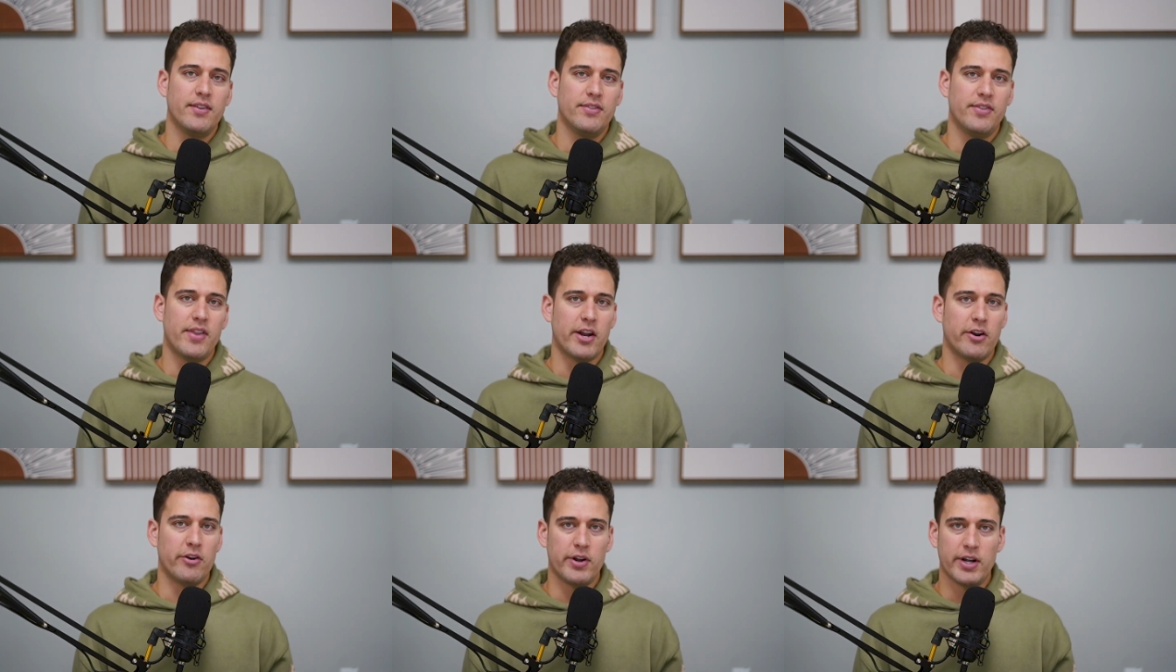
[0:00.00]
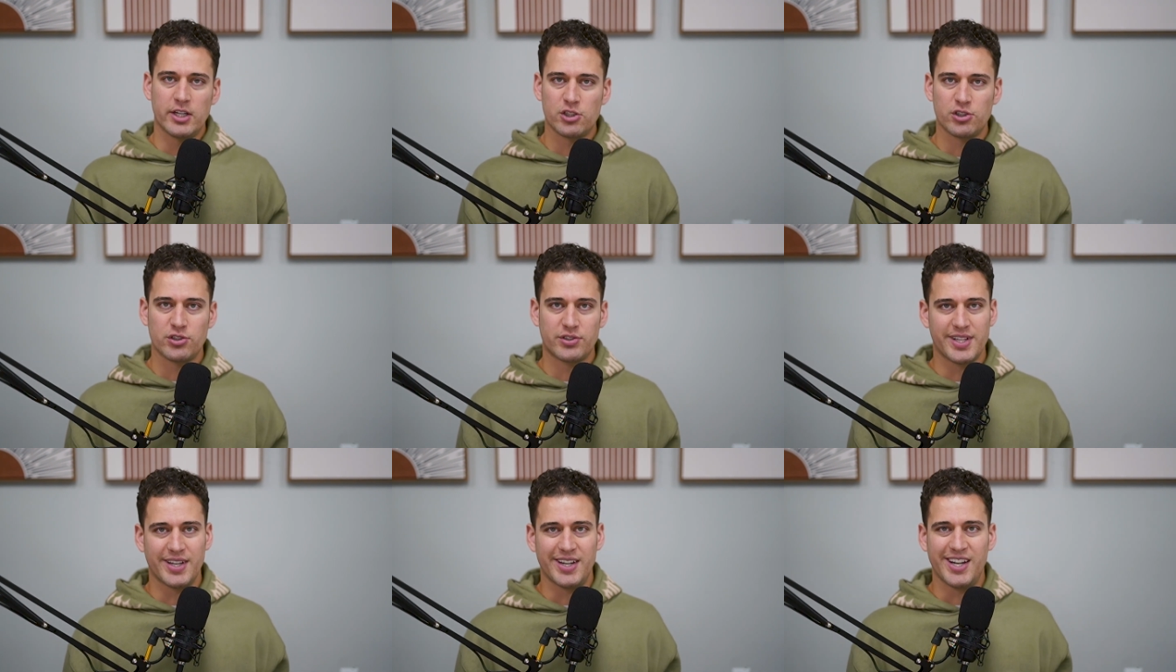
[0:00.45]
that are
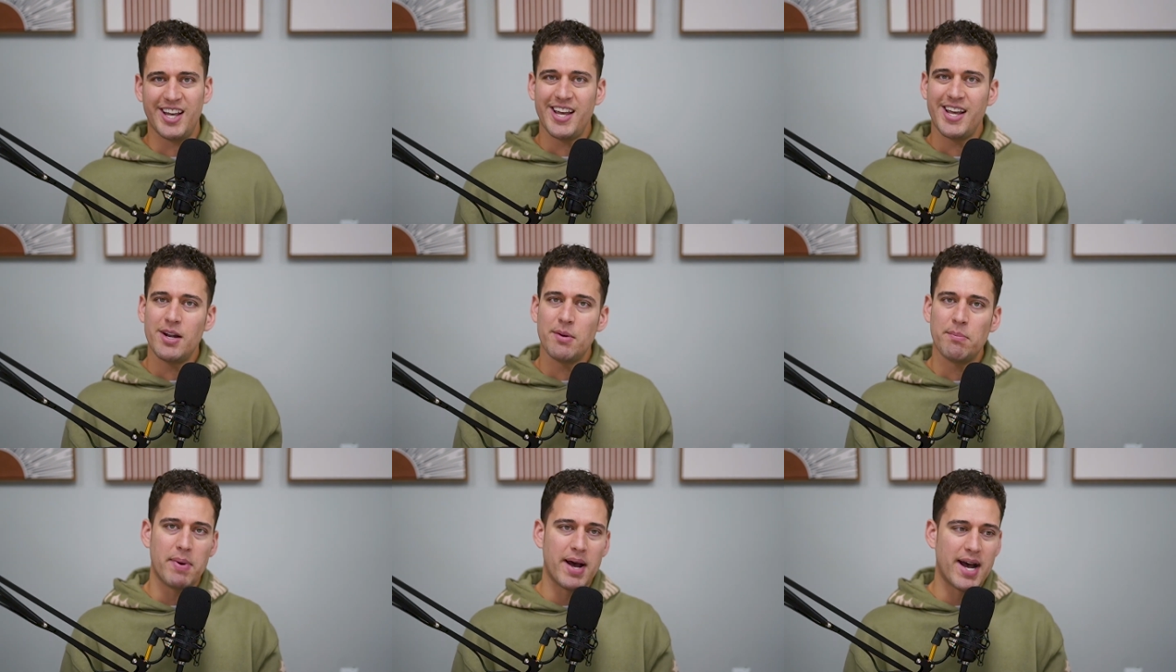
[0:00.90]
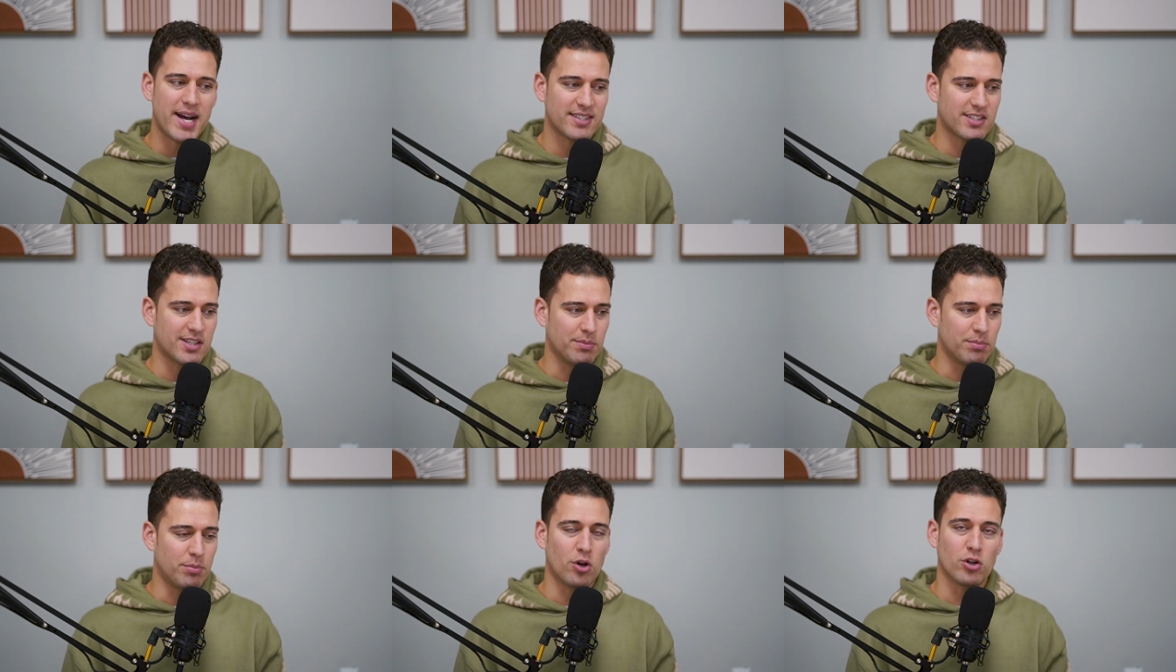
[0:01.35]
interested in
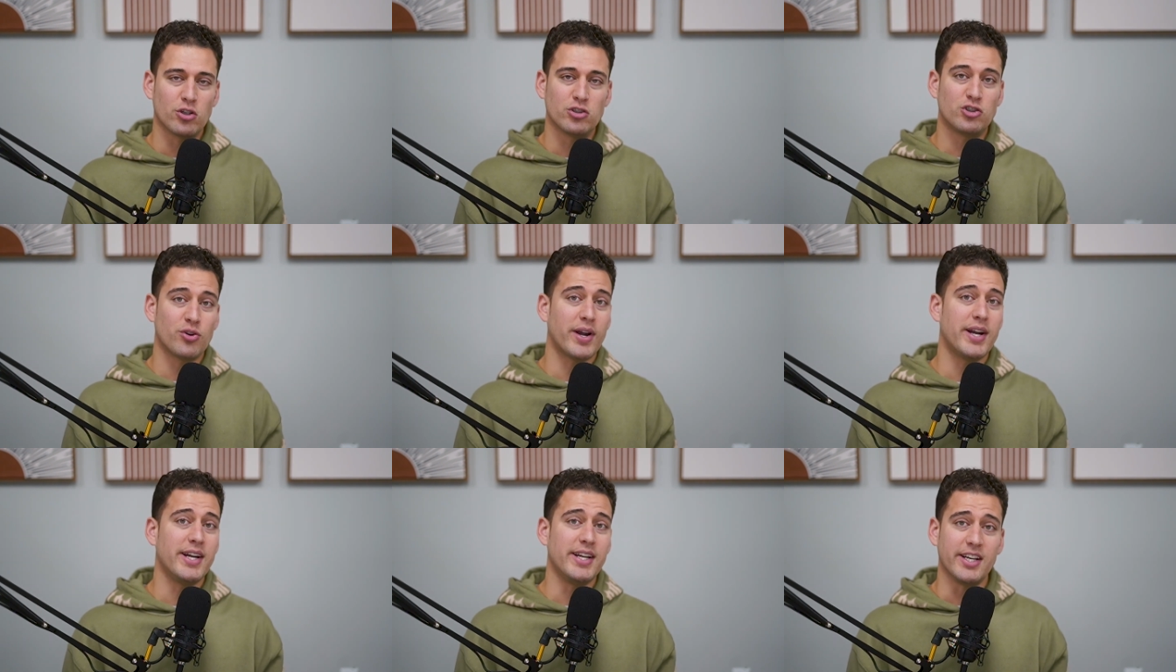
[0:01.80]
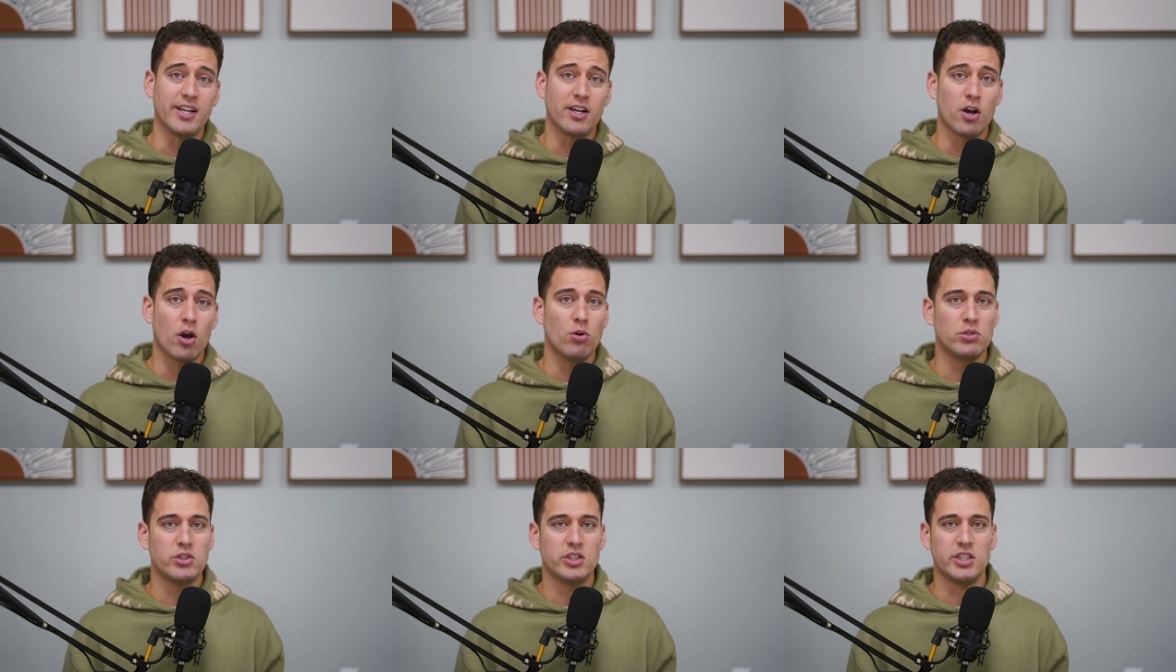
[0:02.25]
basketball training,
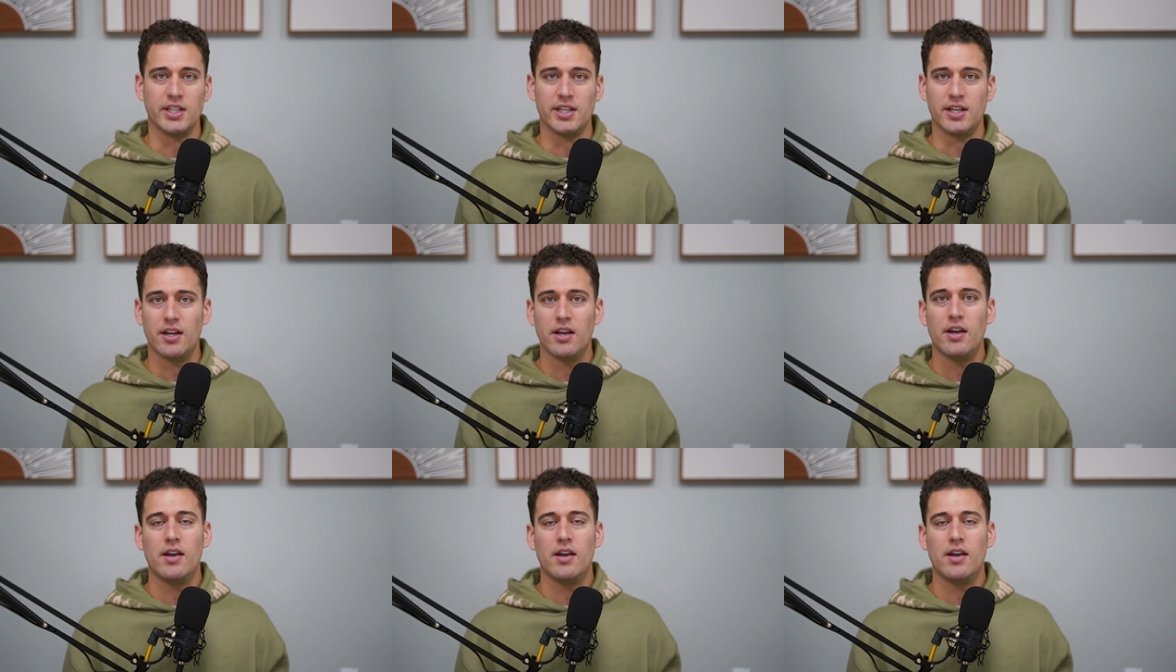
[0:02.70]
coaching,